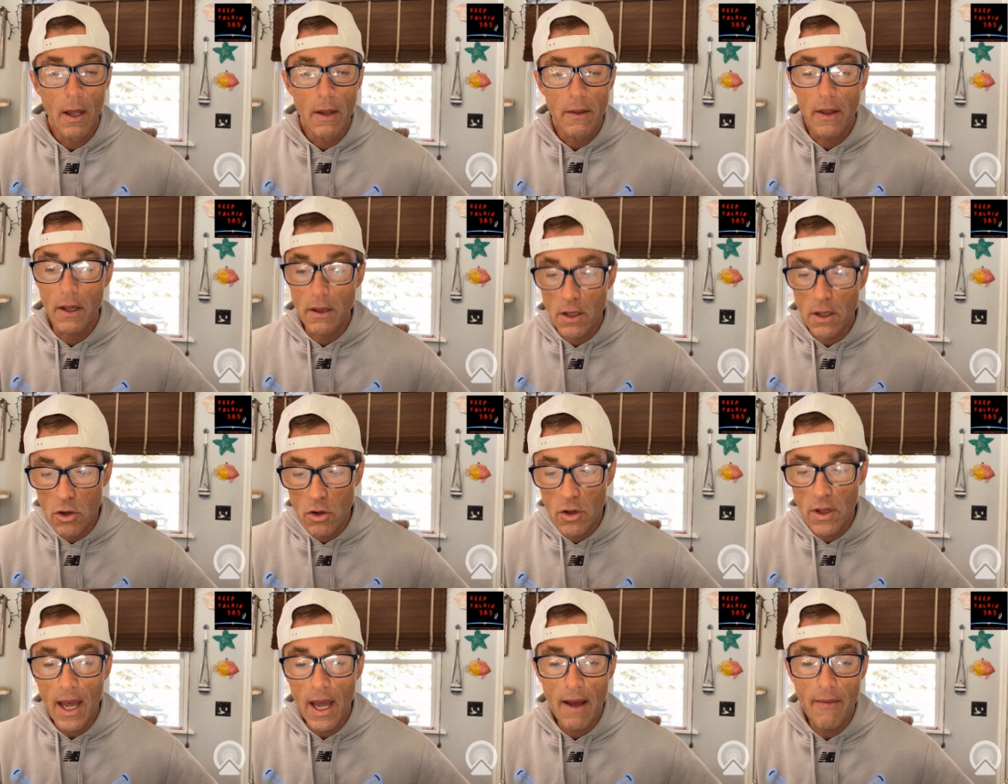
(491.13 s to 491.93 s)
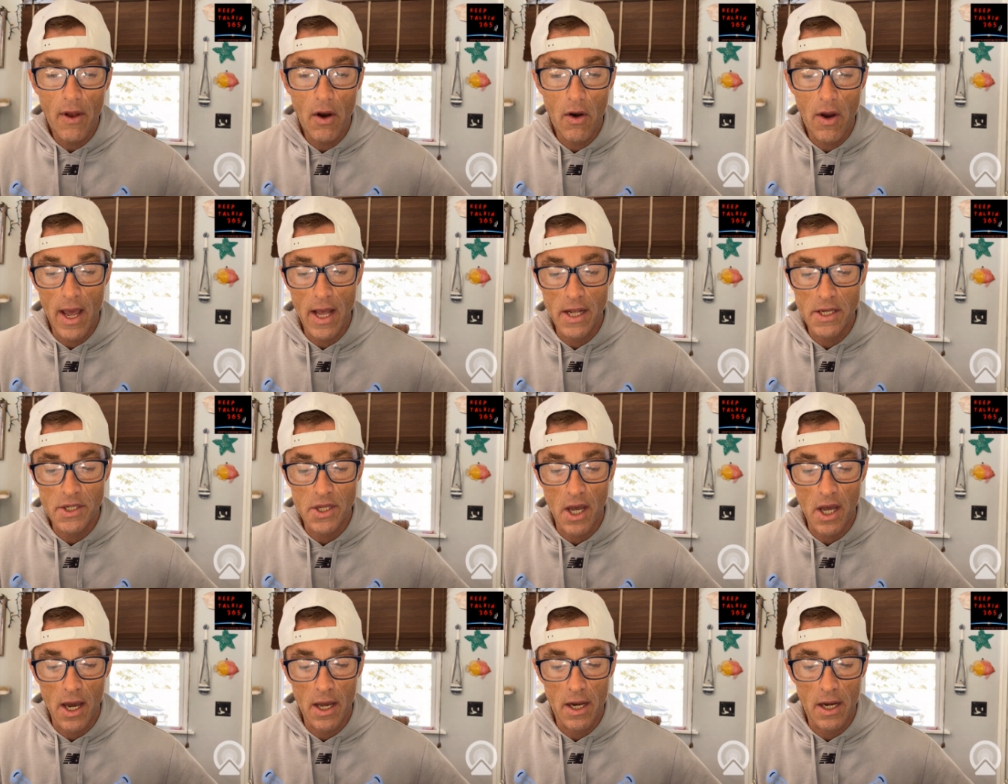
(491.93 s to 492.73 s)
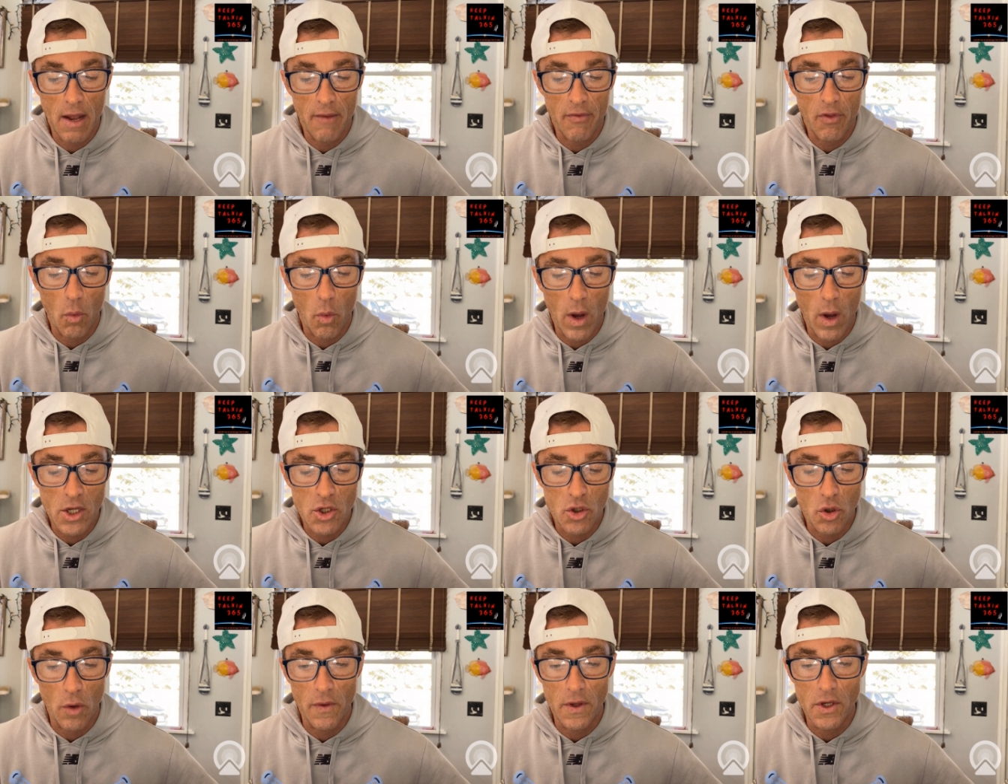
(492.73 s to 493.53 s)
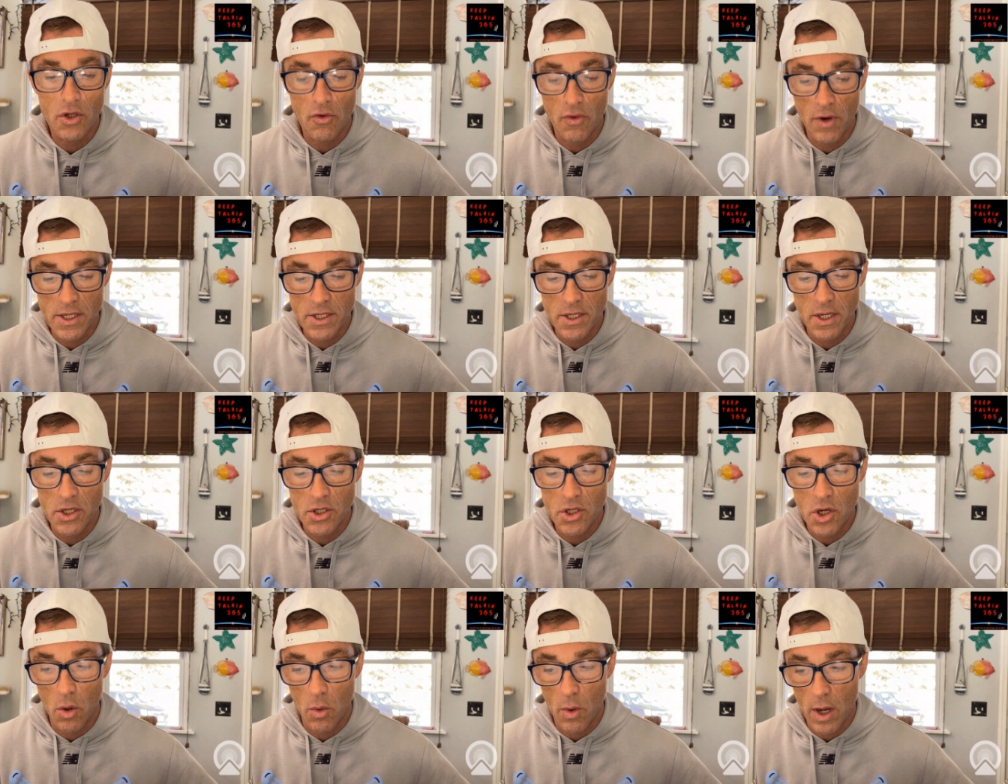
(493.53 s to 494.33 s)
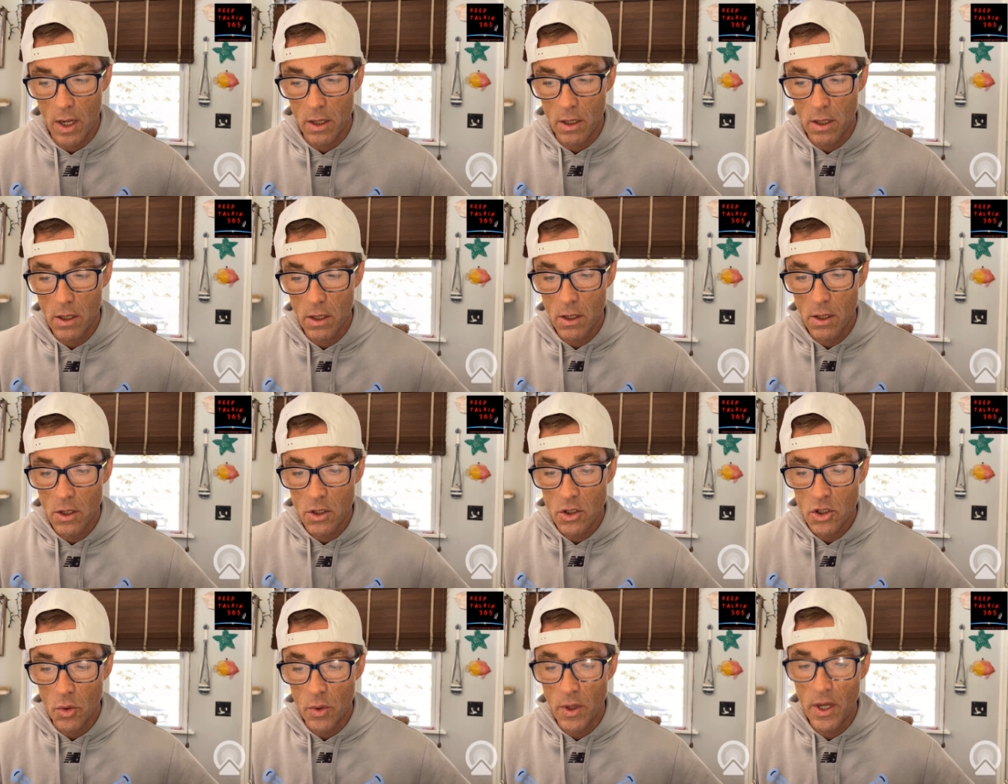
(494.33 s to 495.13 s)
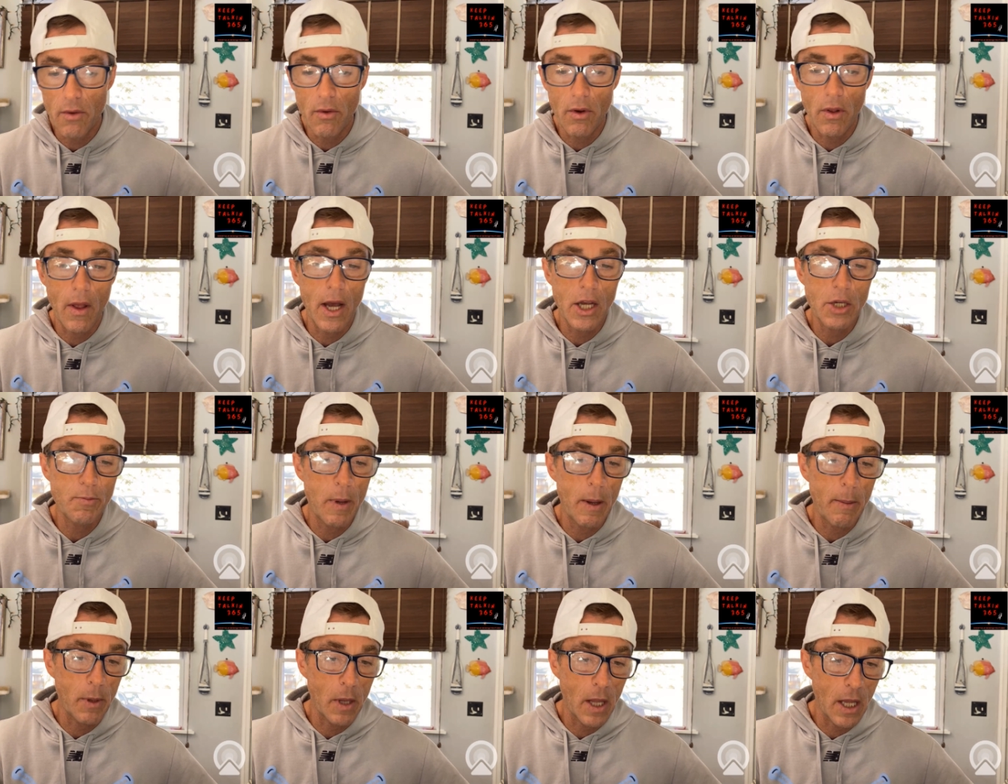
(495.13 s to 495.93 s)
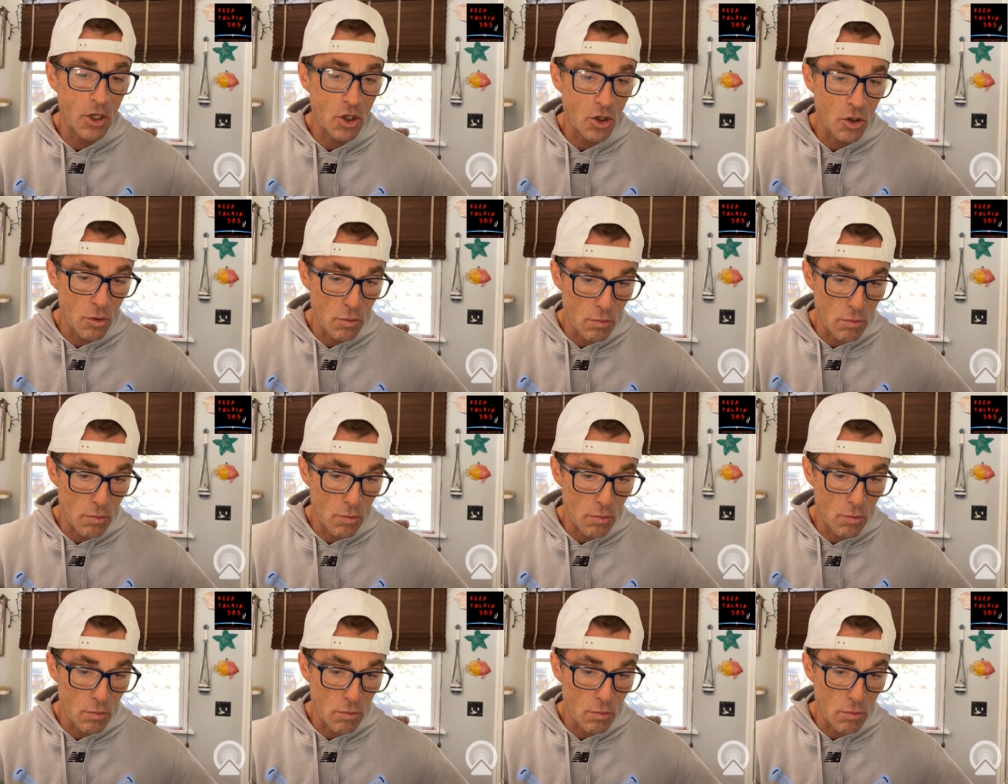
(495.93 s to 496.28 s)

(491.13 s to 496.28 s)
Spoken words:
They literally have their hands tied and have to watch all this craziness go on. So herein lies people like